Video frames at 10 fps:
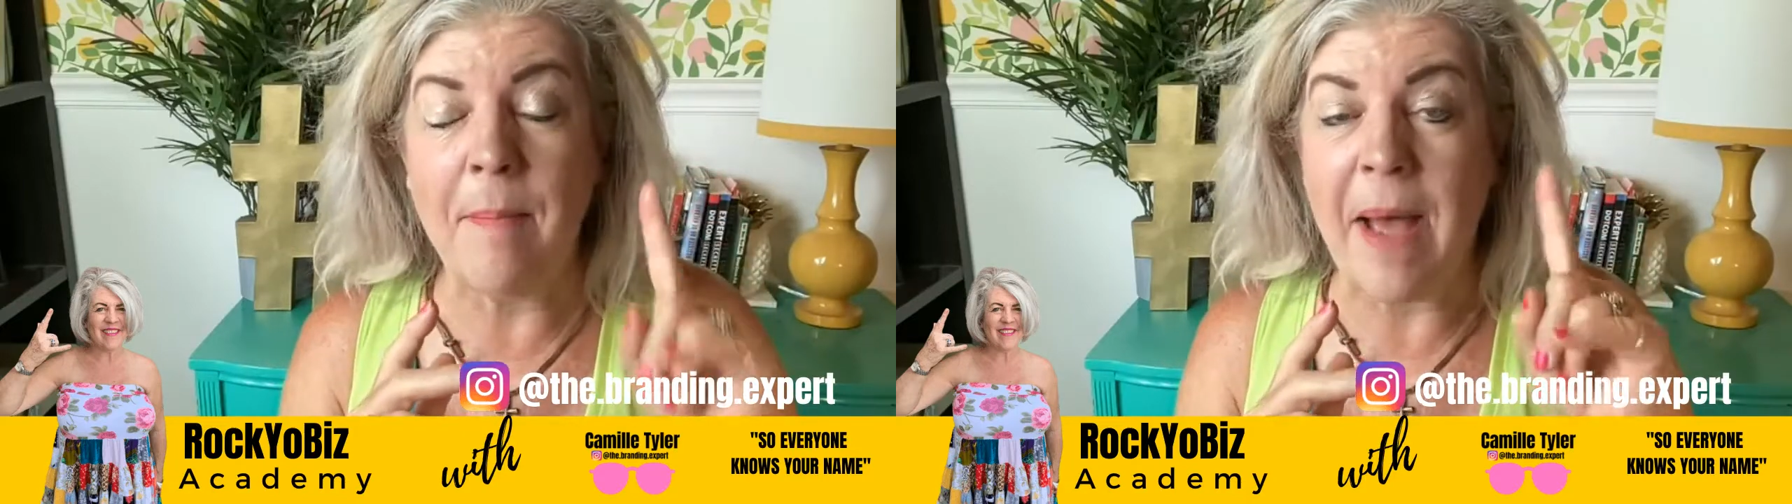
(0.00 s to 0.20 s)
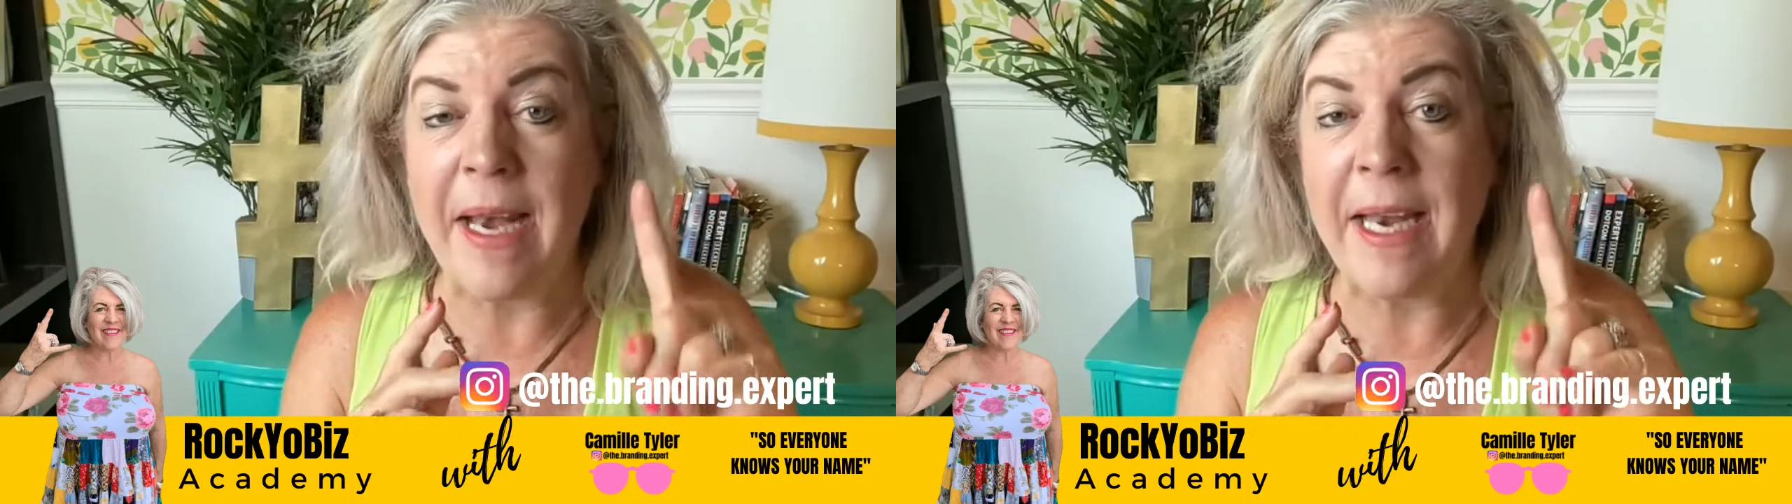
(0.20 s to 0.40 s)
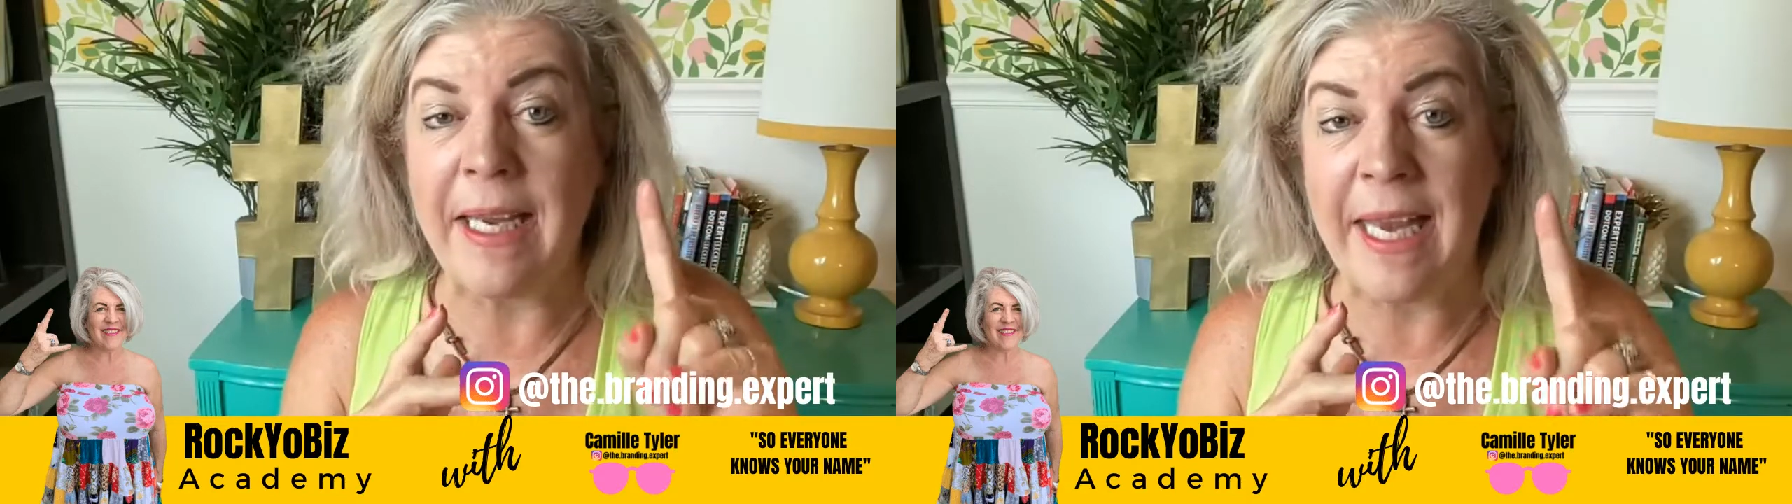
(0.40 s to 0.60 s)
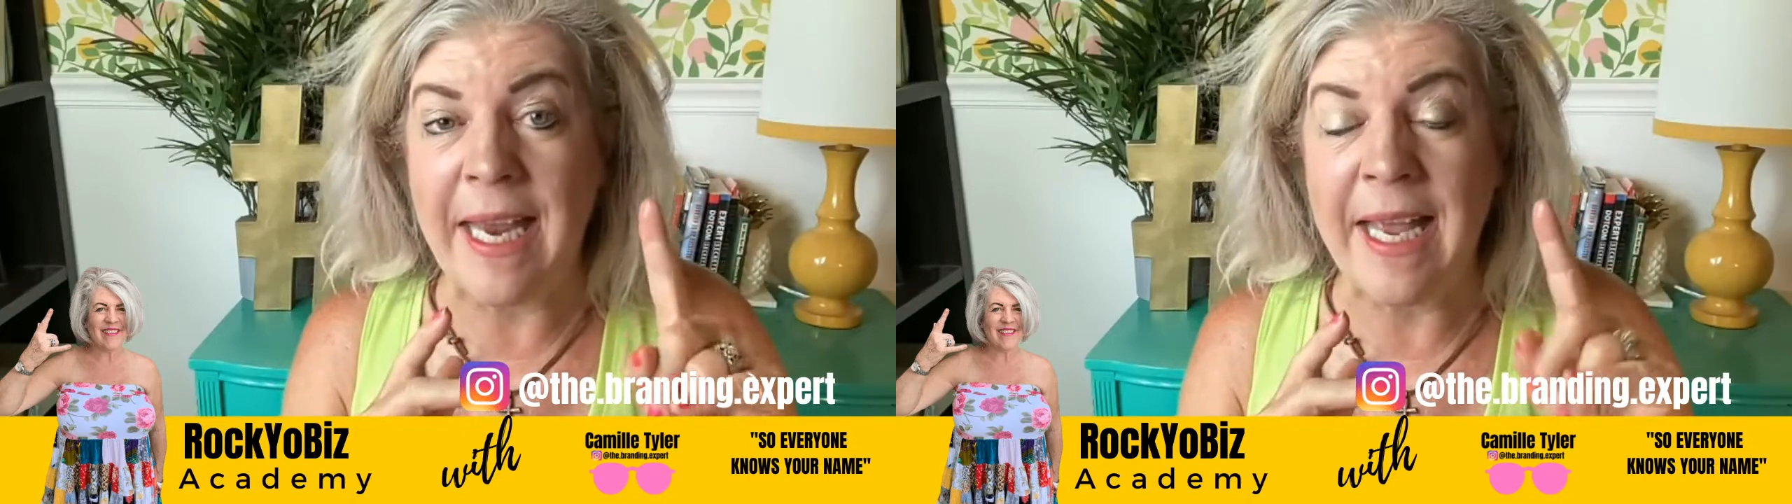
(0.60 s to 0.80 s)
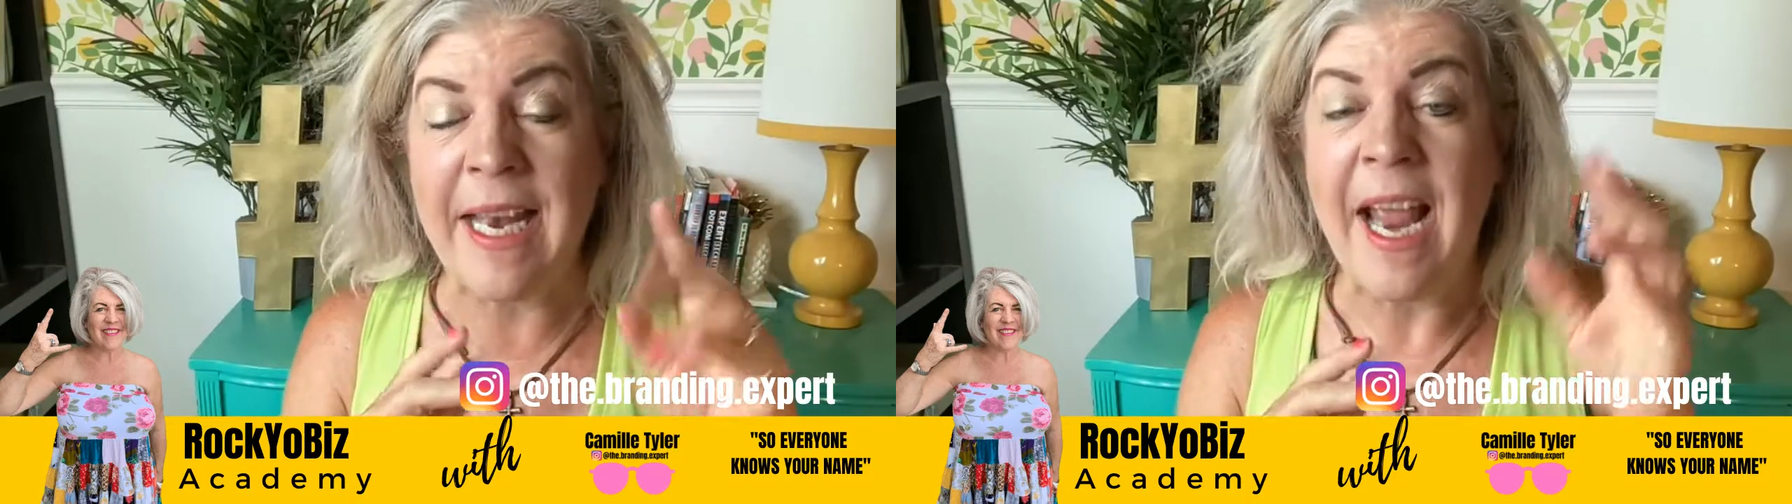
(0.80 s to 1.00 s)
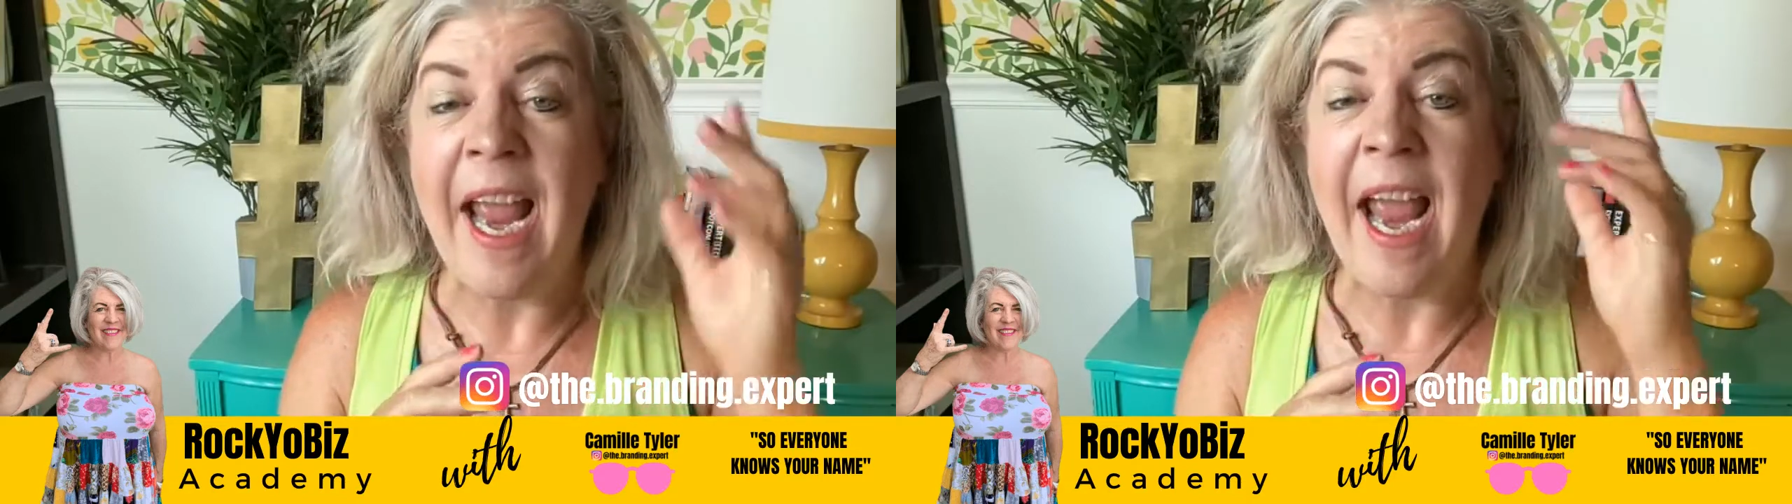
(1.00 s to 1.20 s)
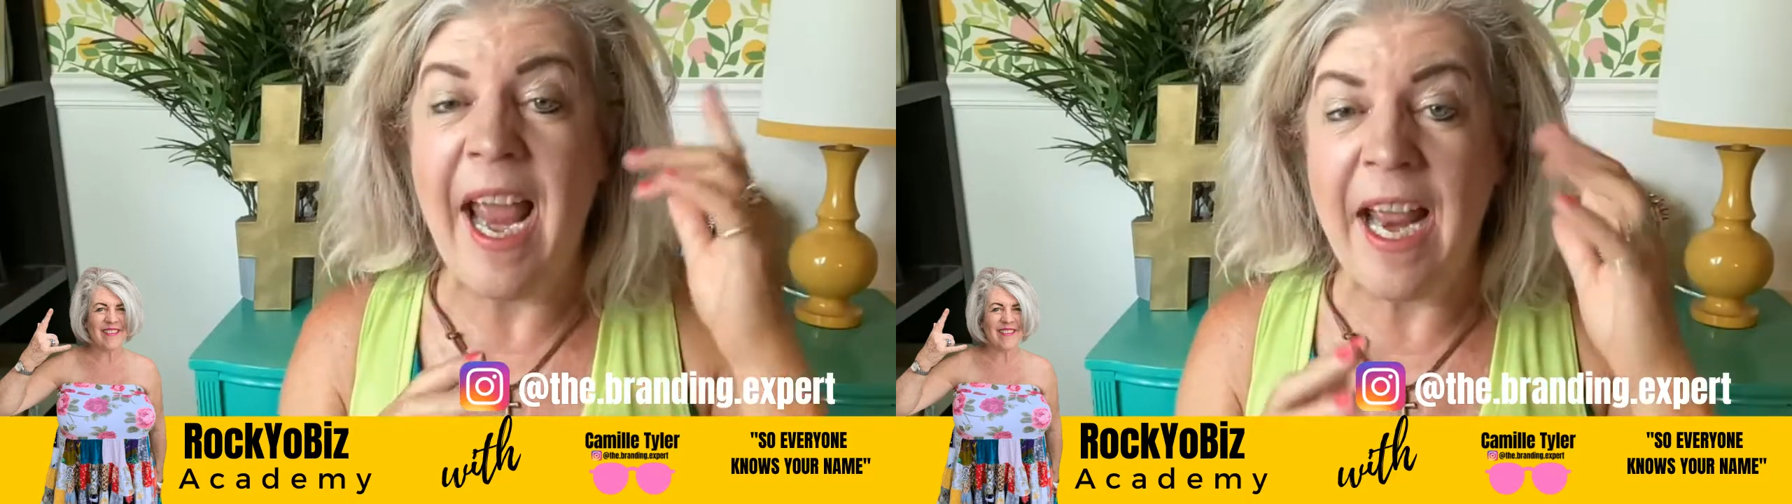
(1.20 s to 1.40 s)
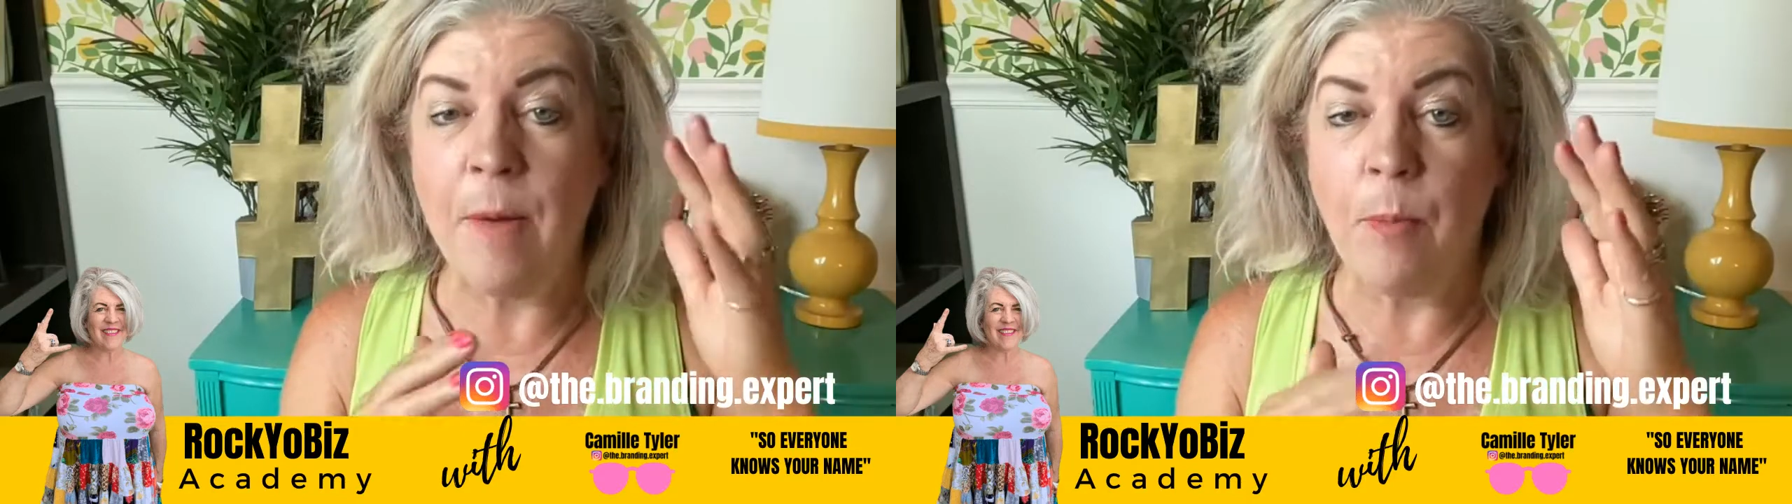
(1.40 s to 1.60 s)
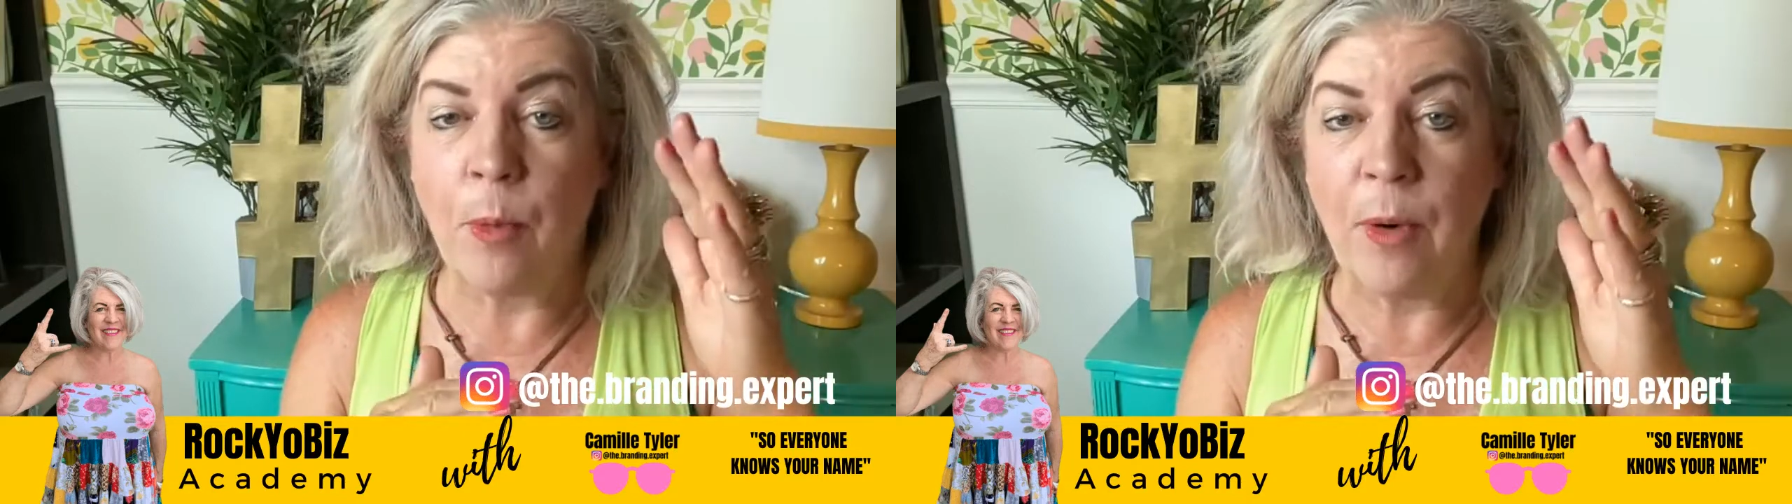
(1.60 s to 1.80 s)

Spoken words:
button again and